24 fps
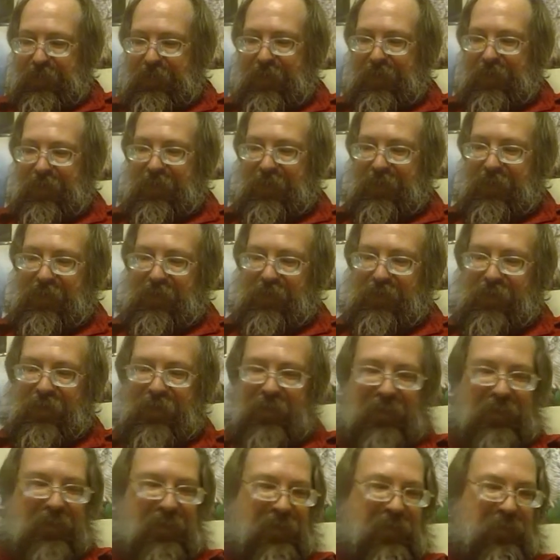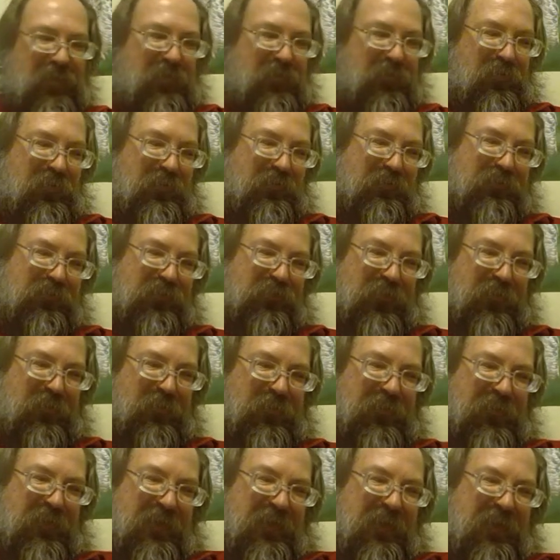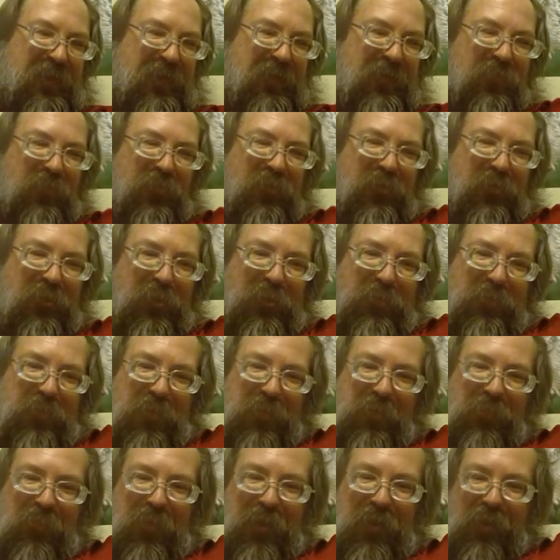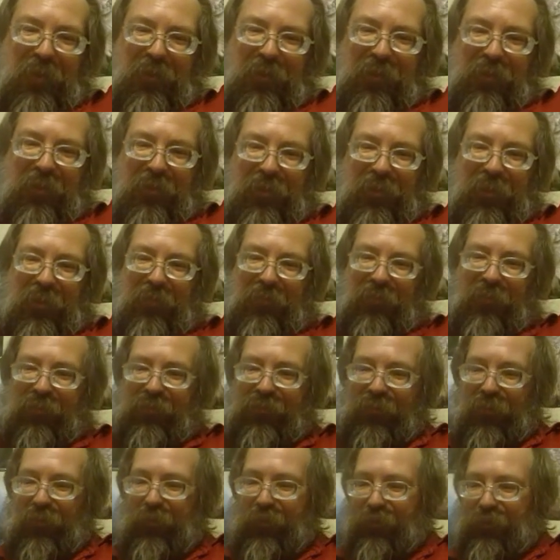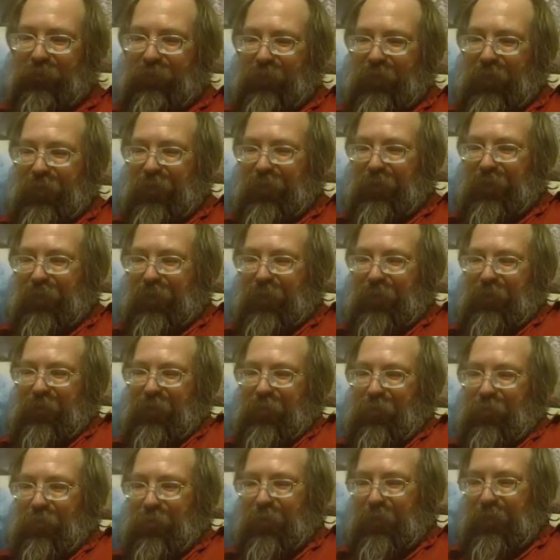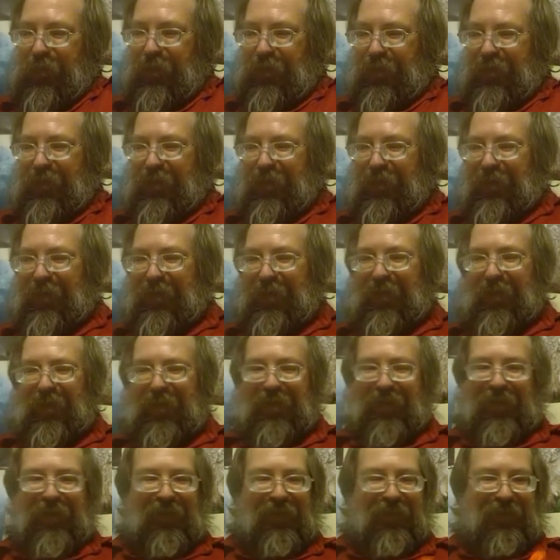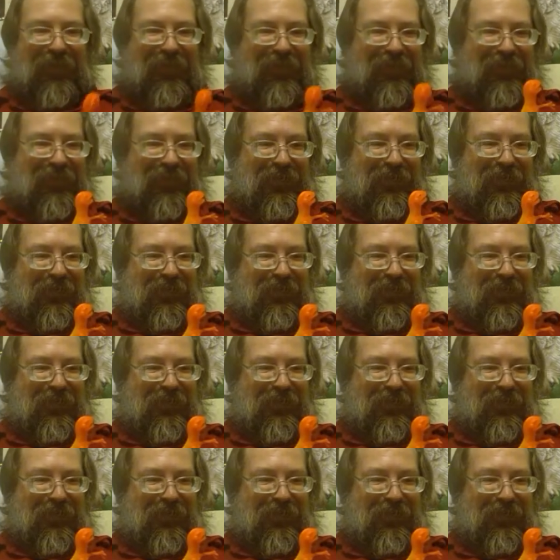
And here is something I've really been meaning to give his own video. I